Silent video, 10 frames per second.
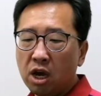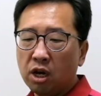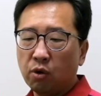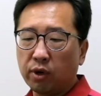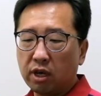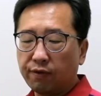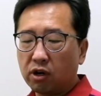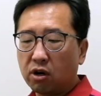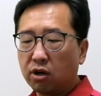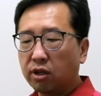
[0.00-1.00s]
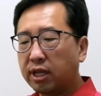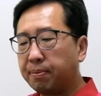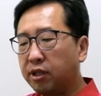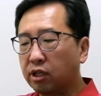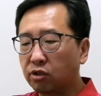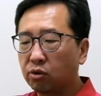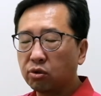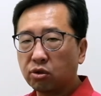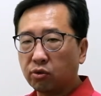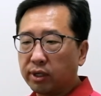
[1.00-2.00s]
When you have a corner lot, that means there's 2
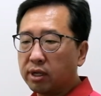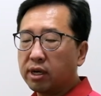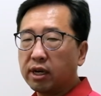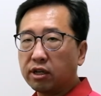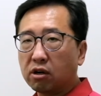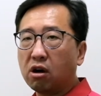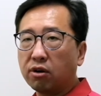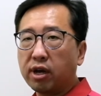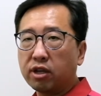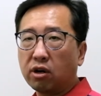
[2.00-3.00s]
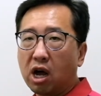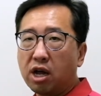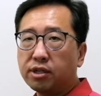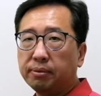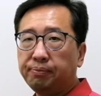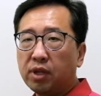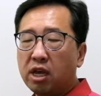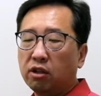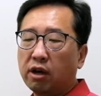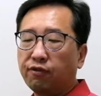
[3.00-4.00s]
streets at your lot.
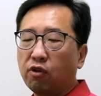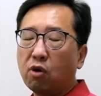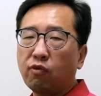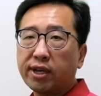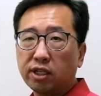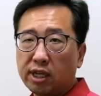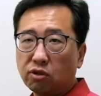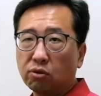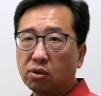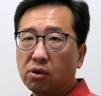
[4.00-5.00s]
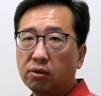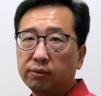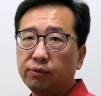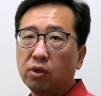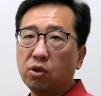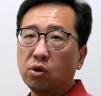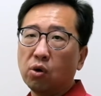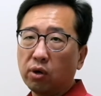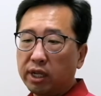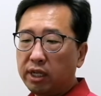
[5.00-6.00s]
Now, for residential zone, you
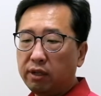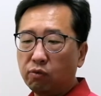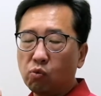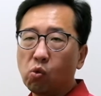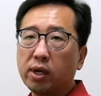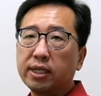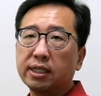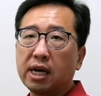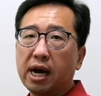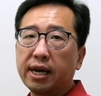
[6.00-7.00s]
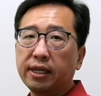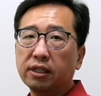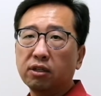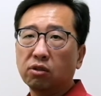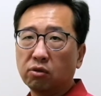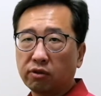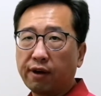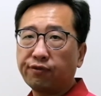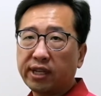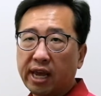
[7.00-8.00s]
only need one side to have
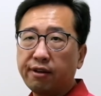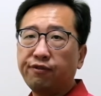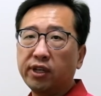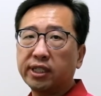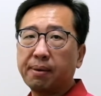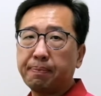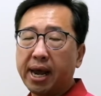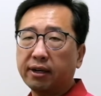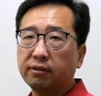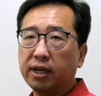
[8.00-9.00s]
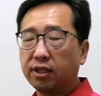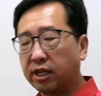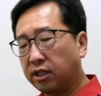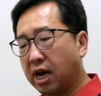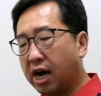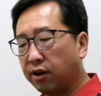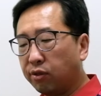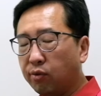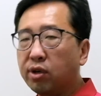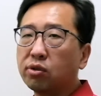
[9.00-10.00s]
10 feet setback, and then the other 3
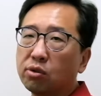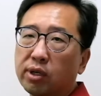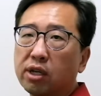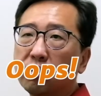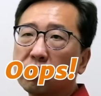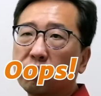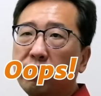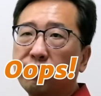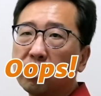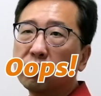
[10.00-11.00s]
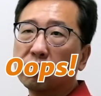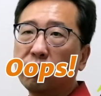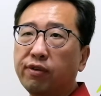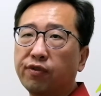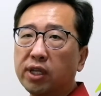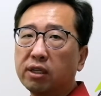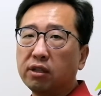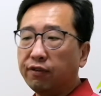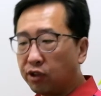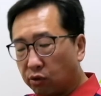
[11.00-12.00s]
you still can use 3 feet. Use 3 feet,
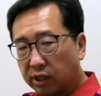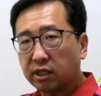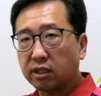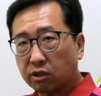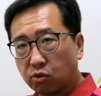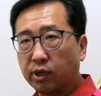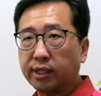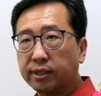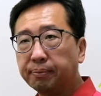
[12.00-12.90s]
even though this is a street.